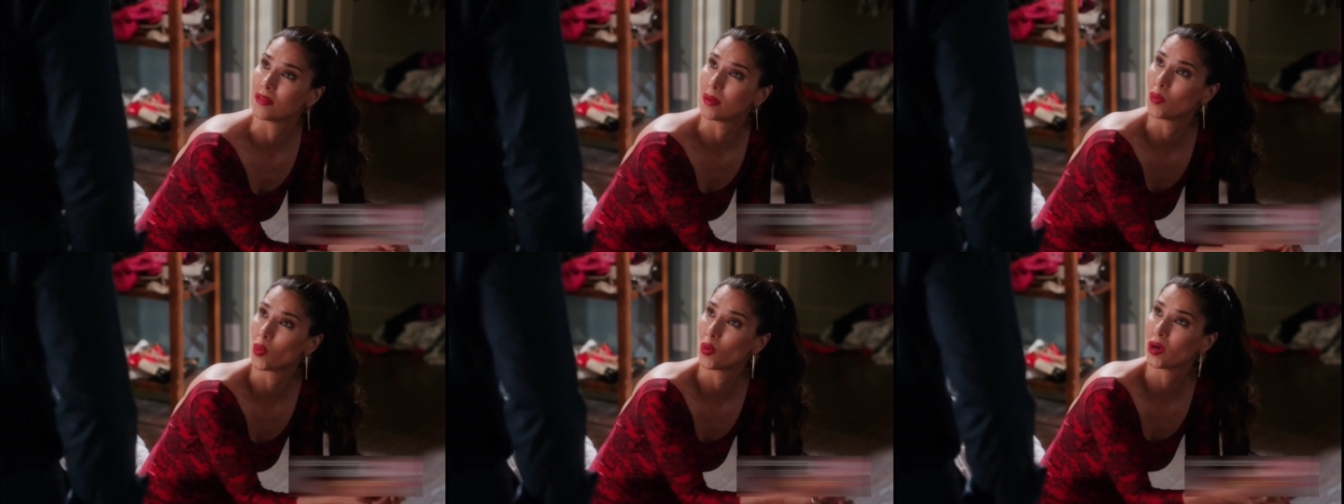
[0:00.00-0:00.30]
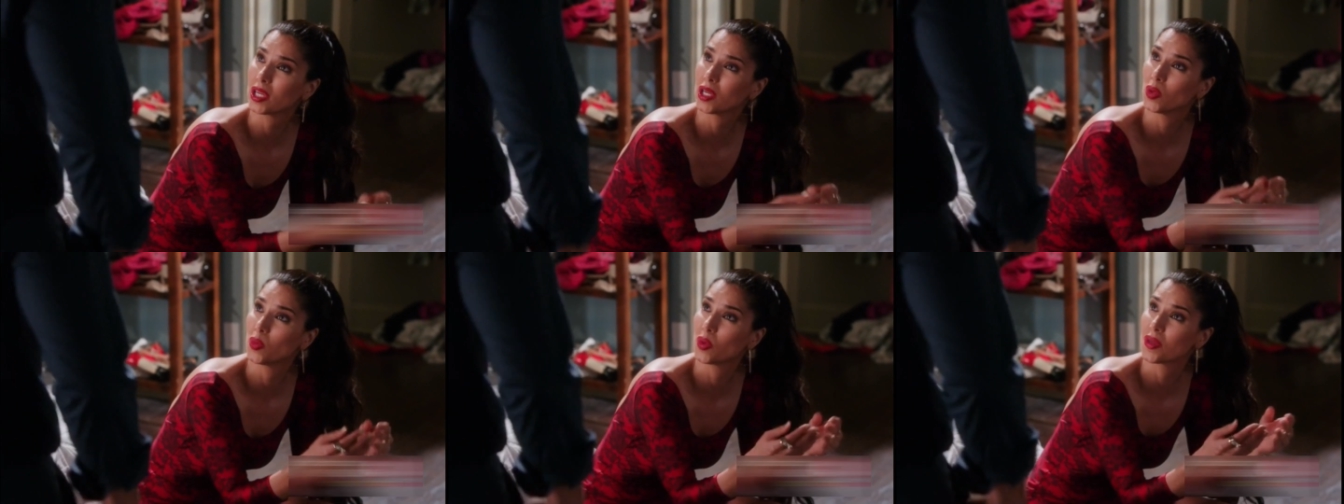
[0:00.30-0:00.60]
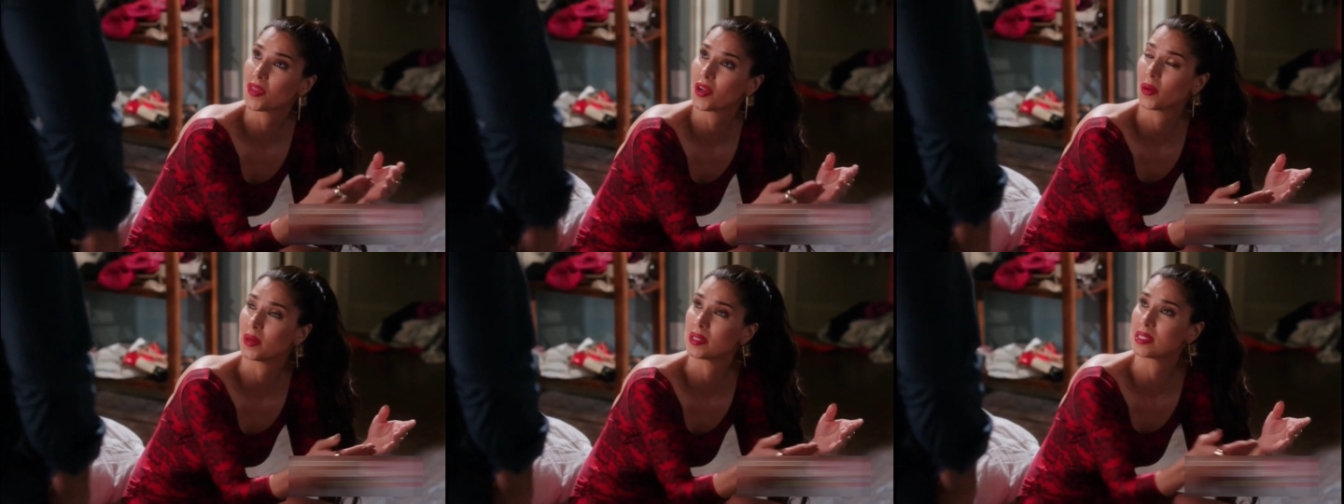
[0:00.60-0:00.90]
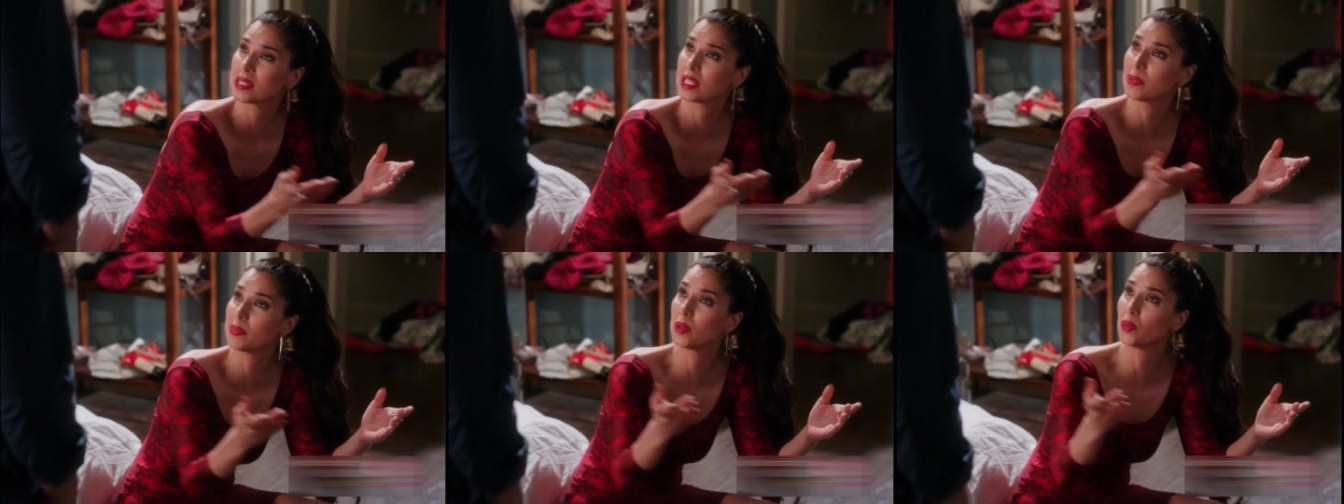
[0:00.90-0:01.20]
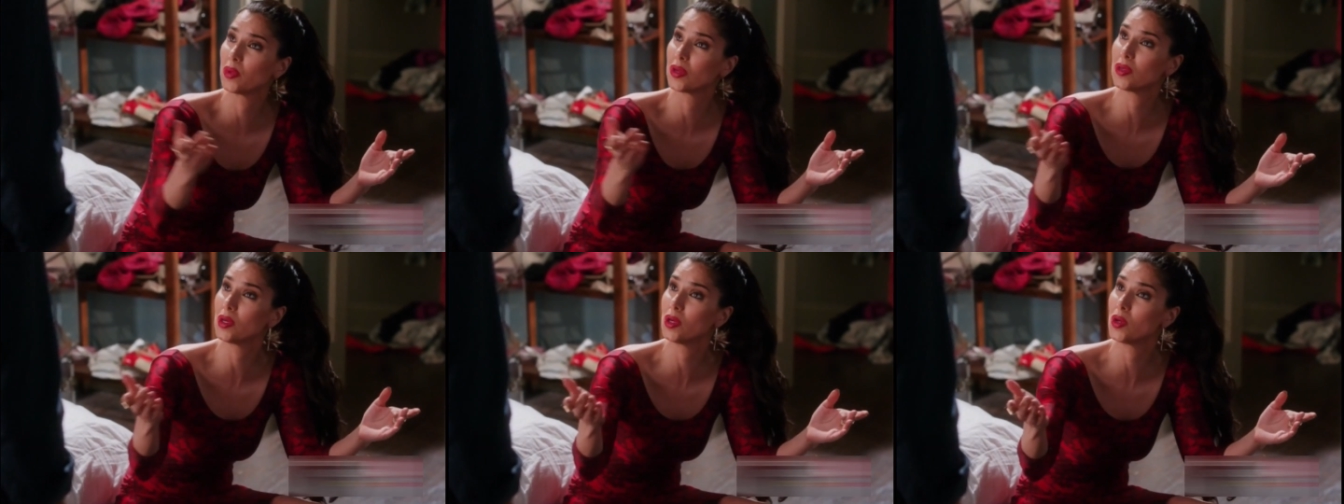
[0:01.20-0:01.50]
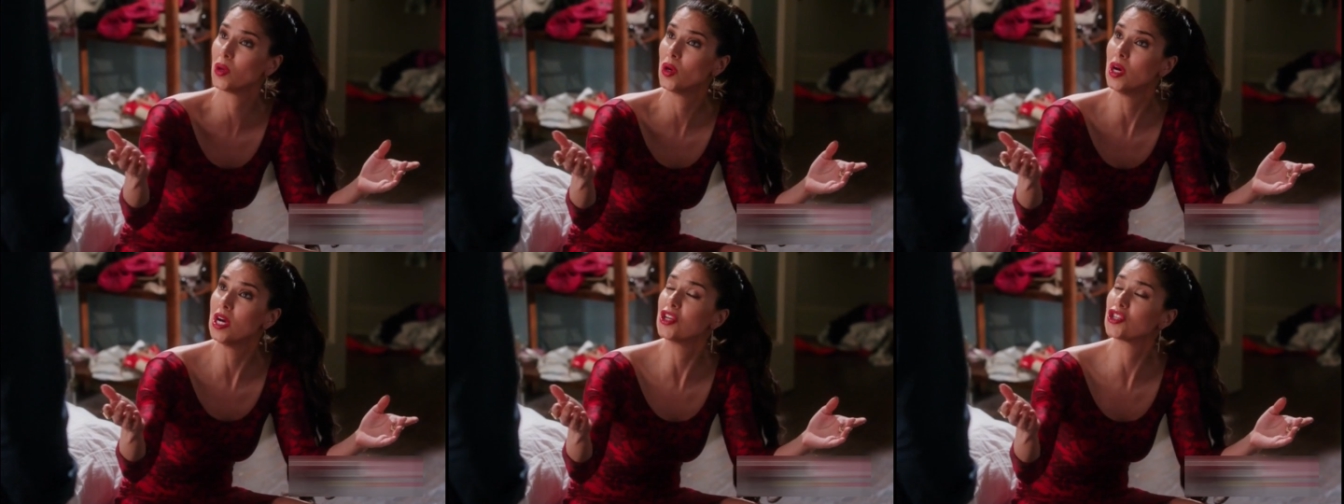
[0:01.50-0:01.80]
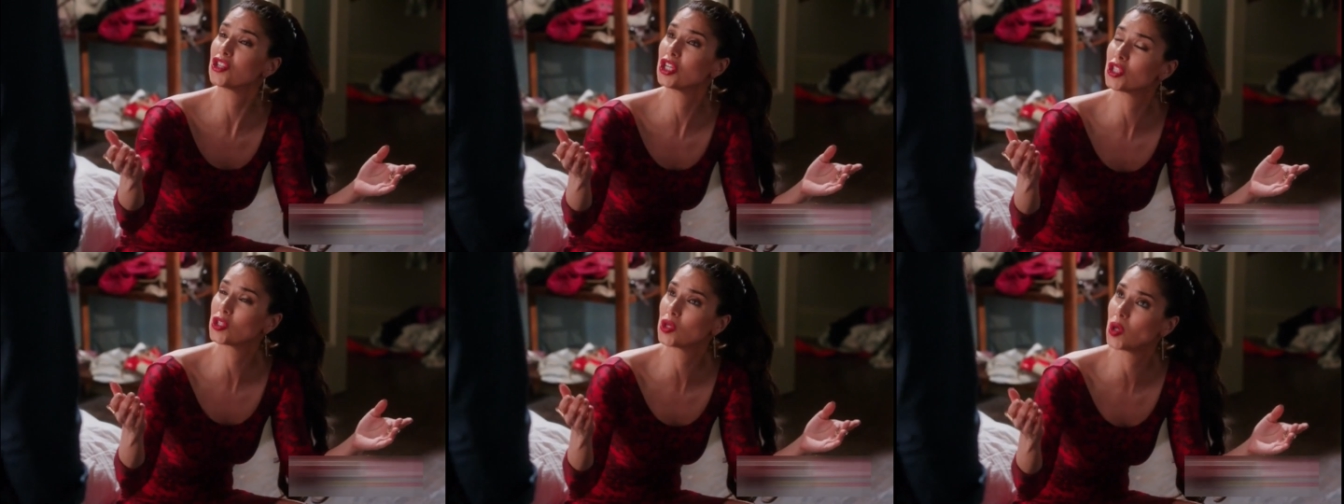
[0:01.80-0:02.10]
If I'm working with her and sleeping with you,
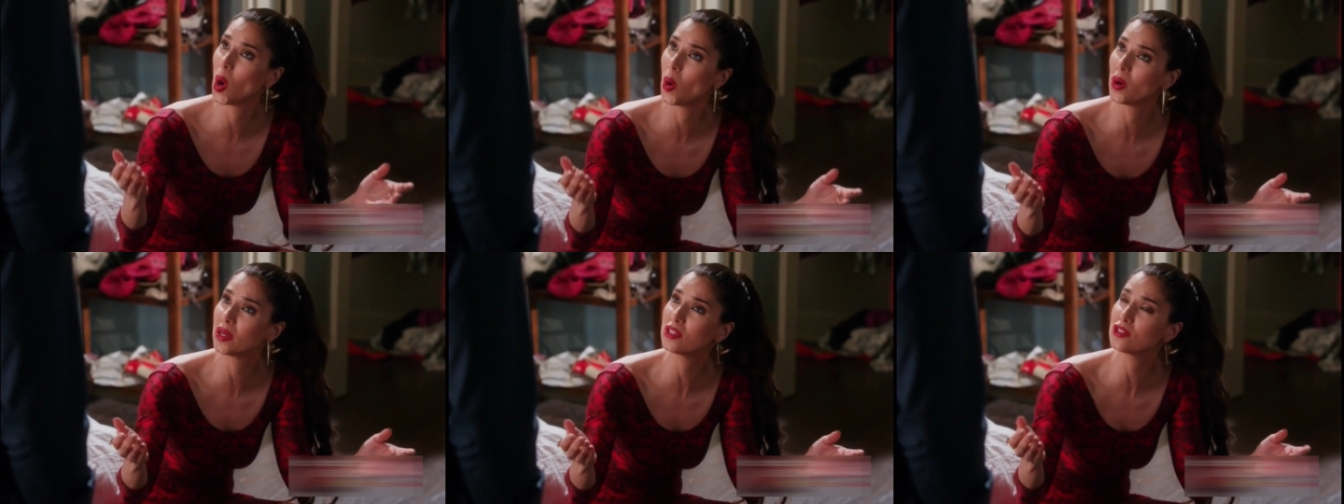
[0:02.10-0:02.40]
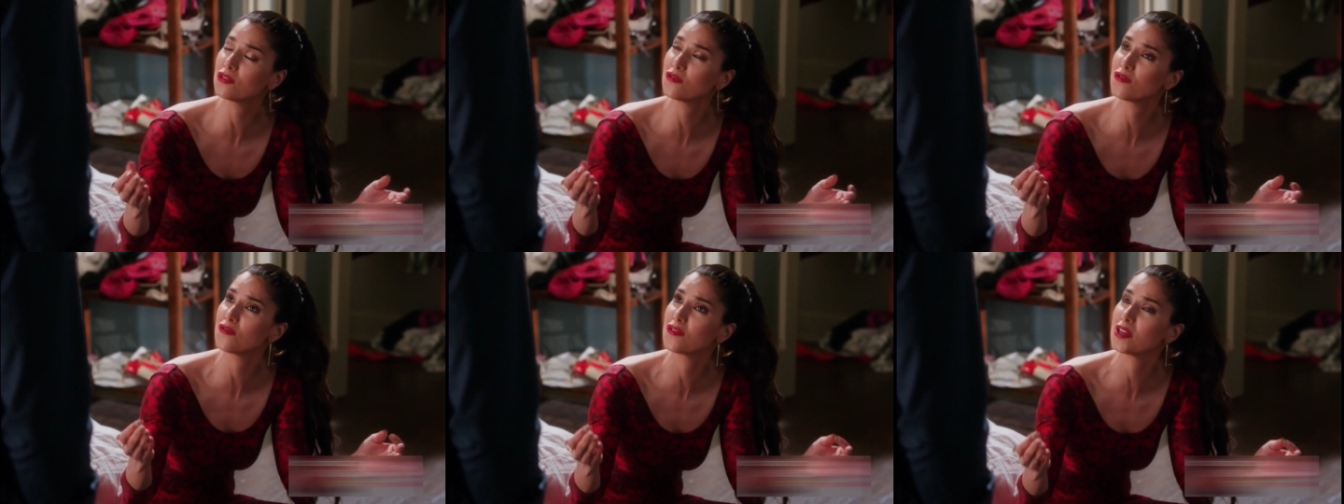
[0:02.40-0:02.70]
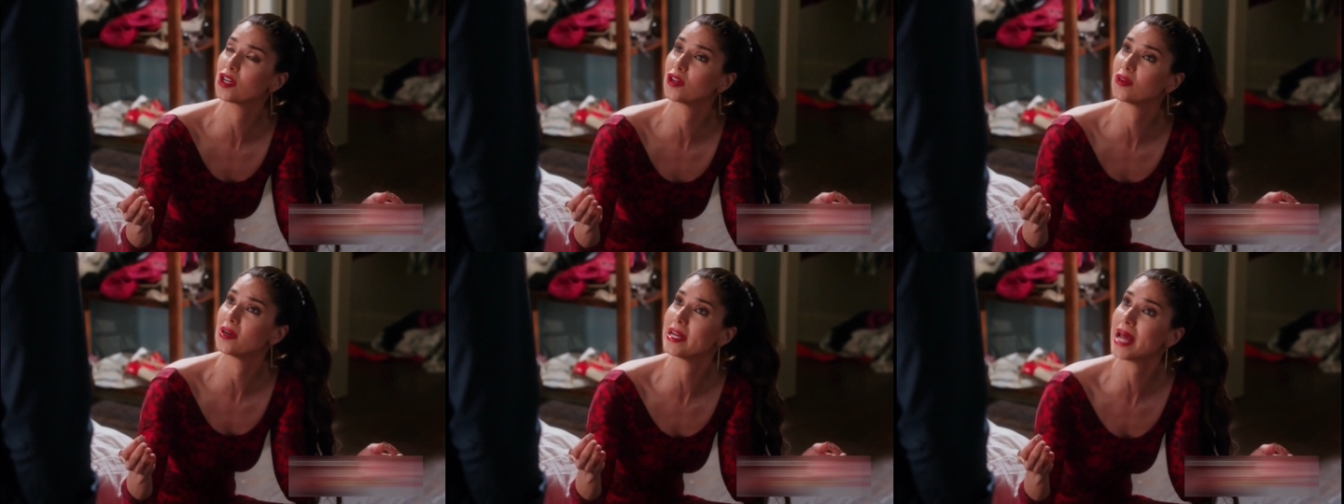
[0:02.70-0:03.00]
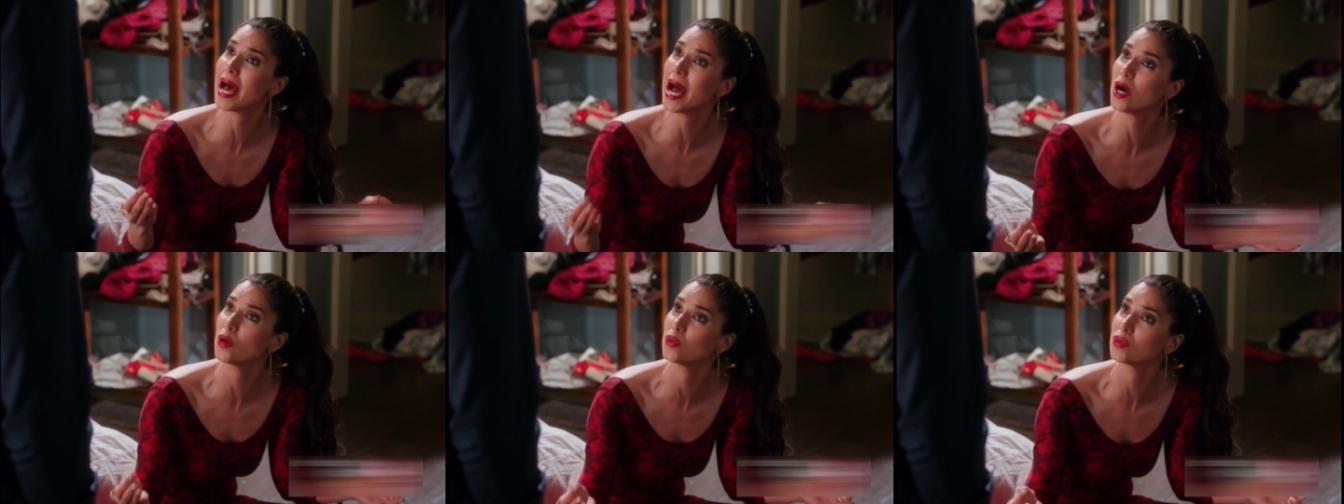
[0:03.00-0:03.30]
she's going to figure it